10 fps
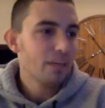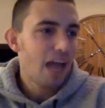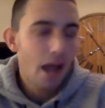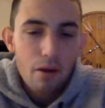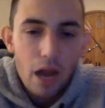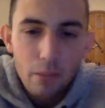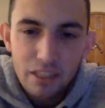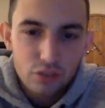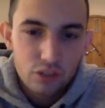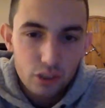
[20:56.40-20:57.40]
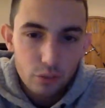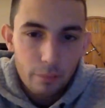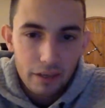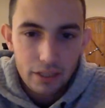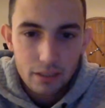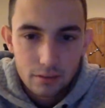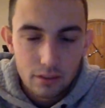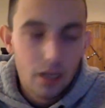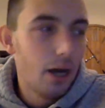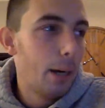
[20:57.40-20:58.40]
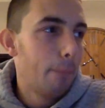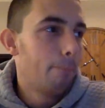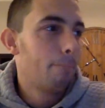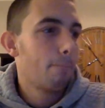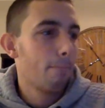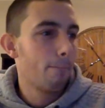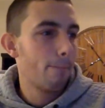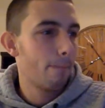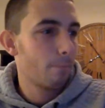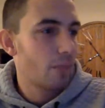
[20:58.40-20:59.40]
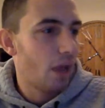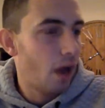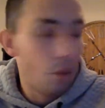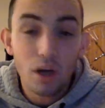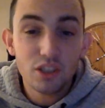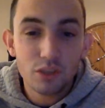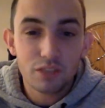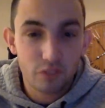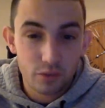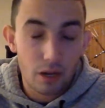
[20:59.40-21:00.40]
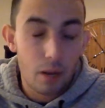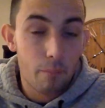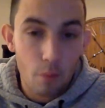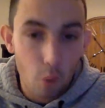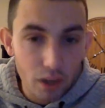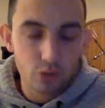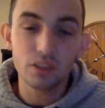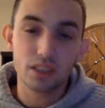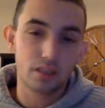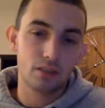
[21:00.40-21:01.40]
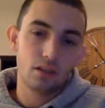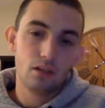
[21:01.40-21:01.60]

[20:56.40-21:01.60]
yeah, I'd be interested in doing a podcast. I want to do this